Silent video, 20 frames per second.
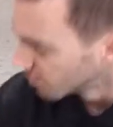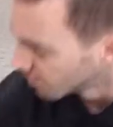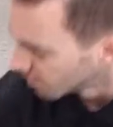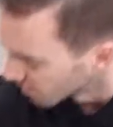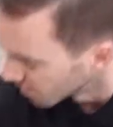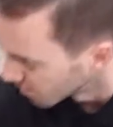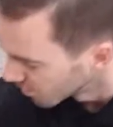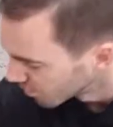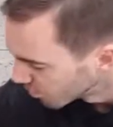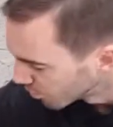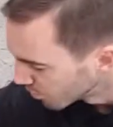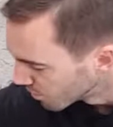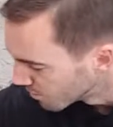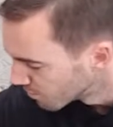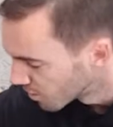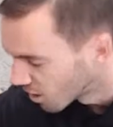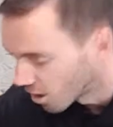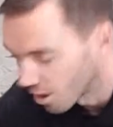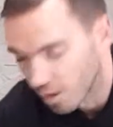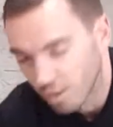uh, we
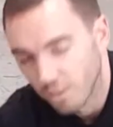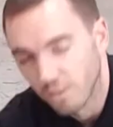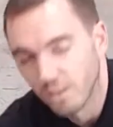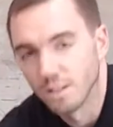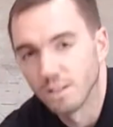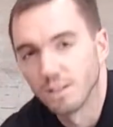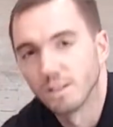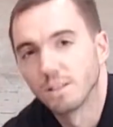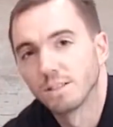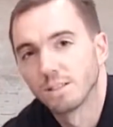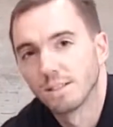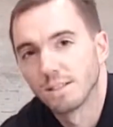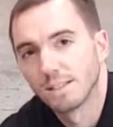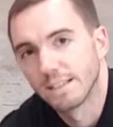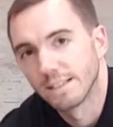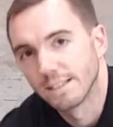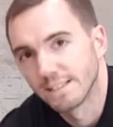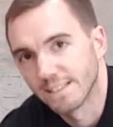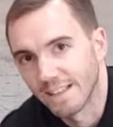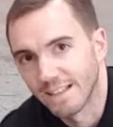mark the
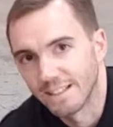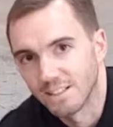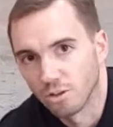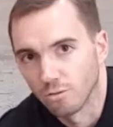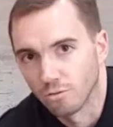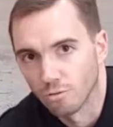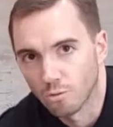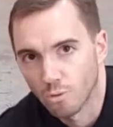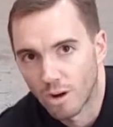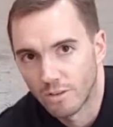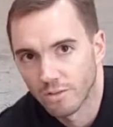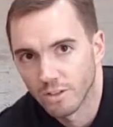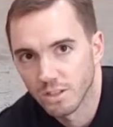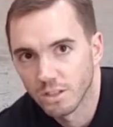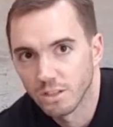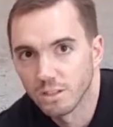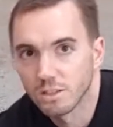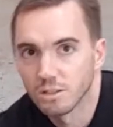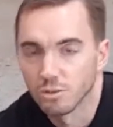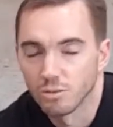center of
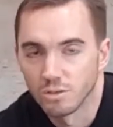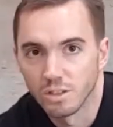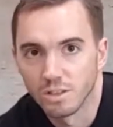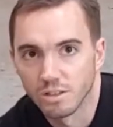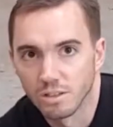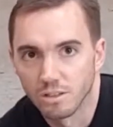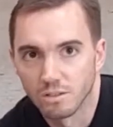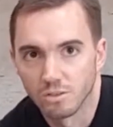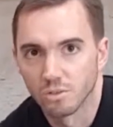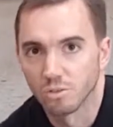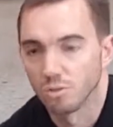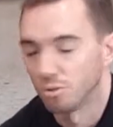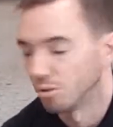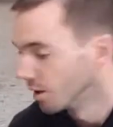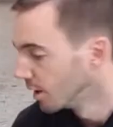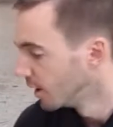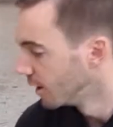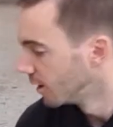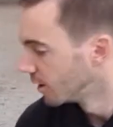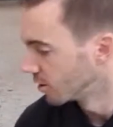gravity so it's easier to
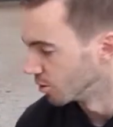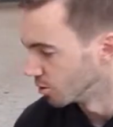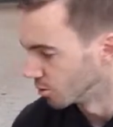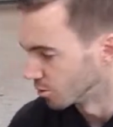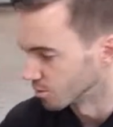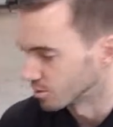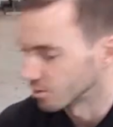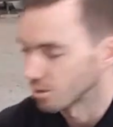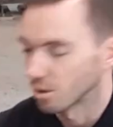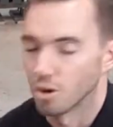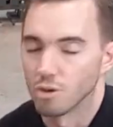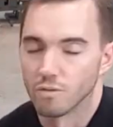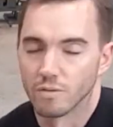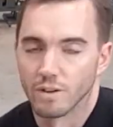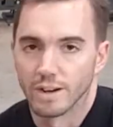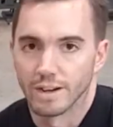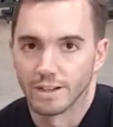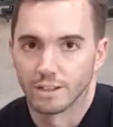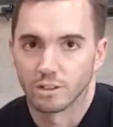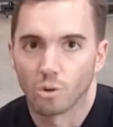use
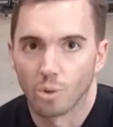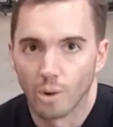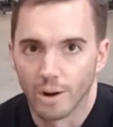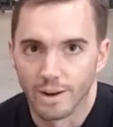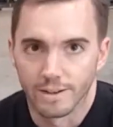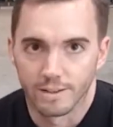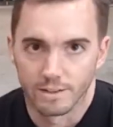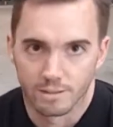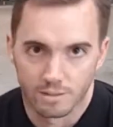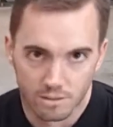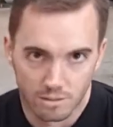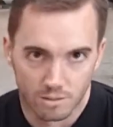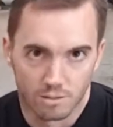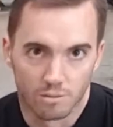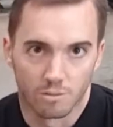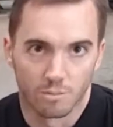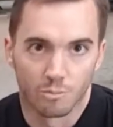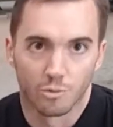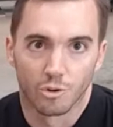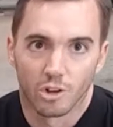overhead cranes
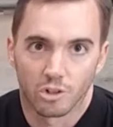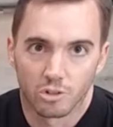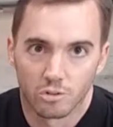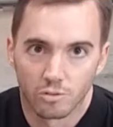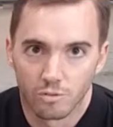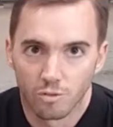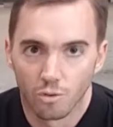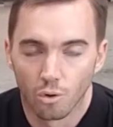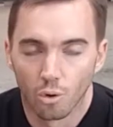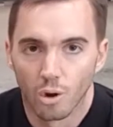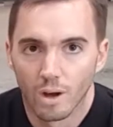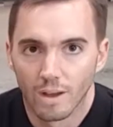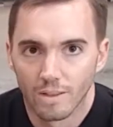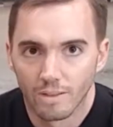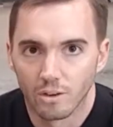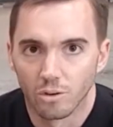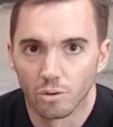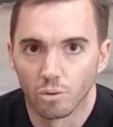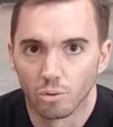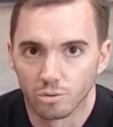in the production floor
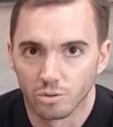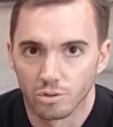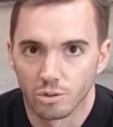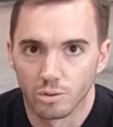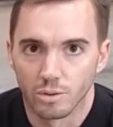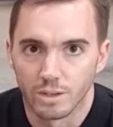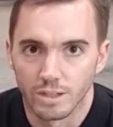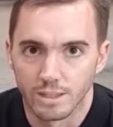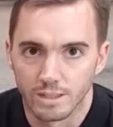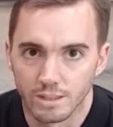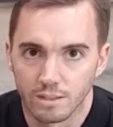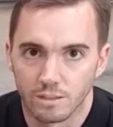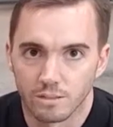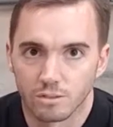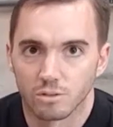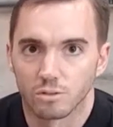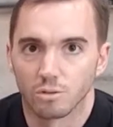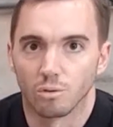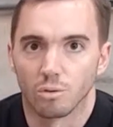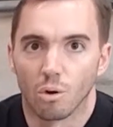and then also easier
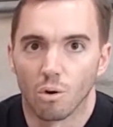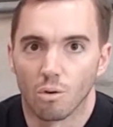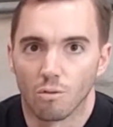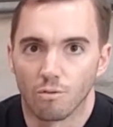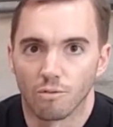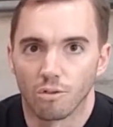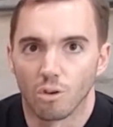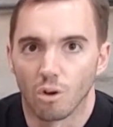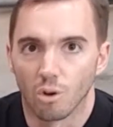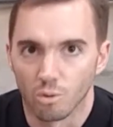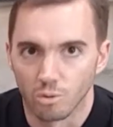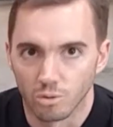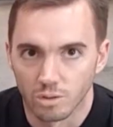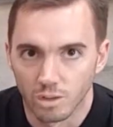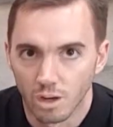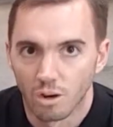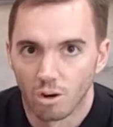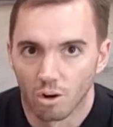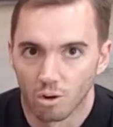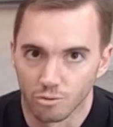to offload
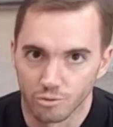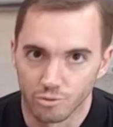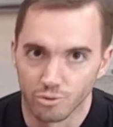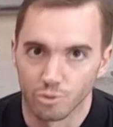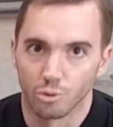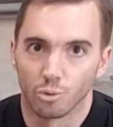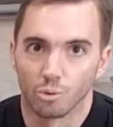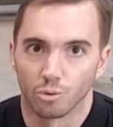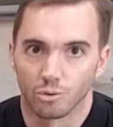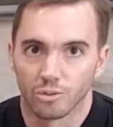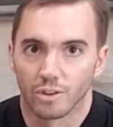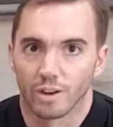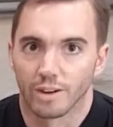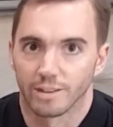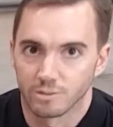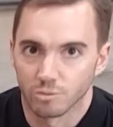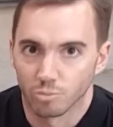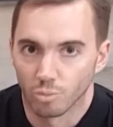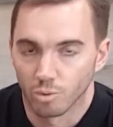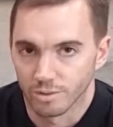onto your
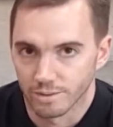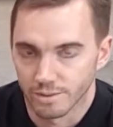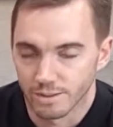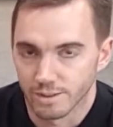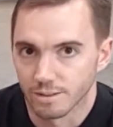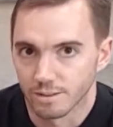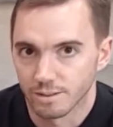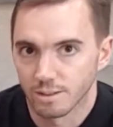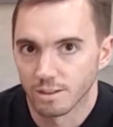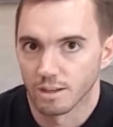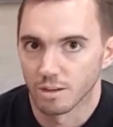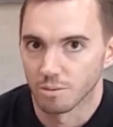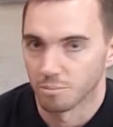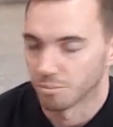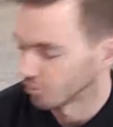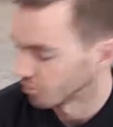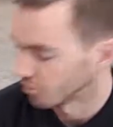site once it's in